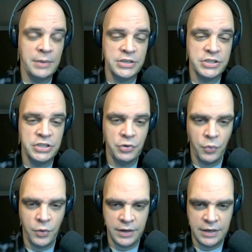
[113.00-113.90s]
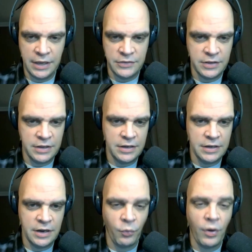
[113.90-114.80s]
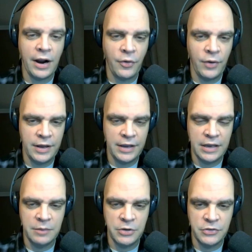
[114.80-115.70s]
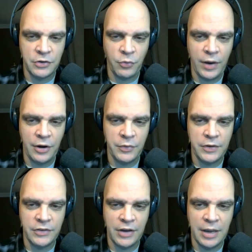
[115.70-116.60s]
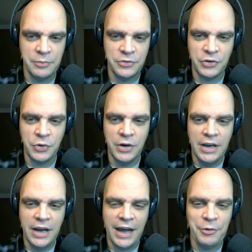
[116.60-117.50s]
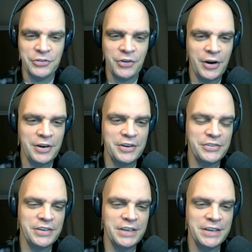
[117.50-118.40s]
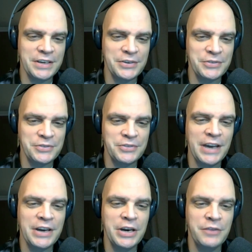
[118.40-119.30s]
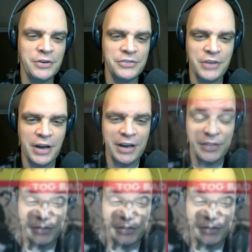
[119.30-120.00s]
you mentioned, you were working as a rock critic and a music writer at the time. So I was heartened to see Vancouver's Doug